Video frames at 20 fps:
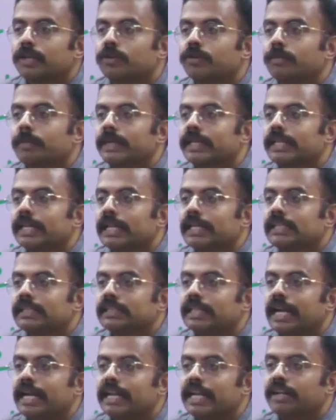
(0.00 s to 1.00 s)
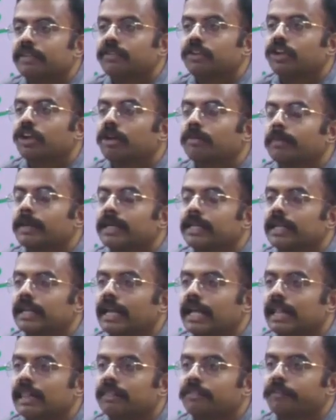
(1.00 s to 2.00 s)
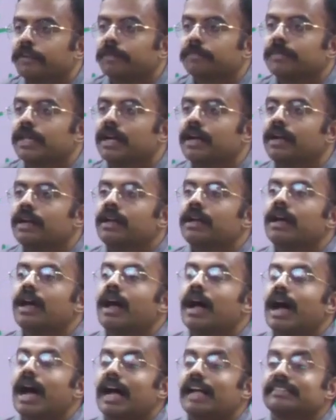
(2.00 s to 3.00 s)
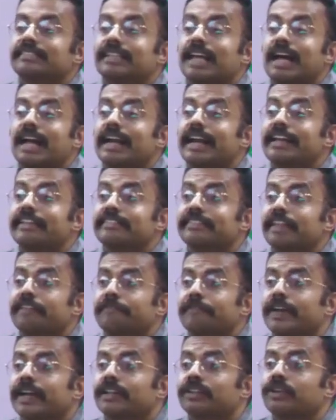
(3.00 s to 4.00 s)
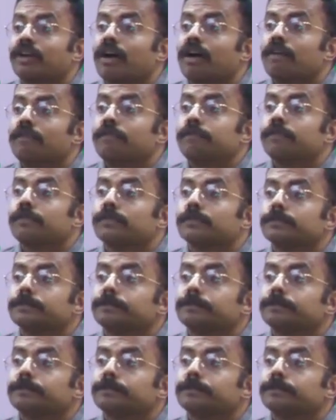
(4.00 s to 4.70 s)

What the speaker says: and environmental health from the hazardous effect of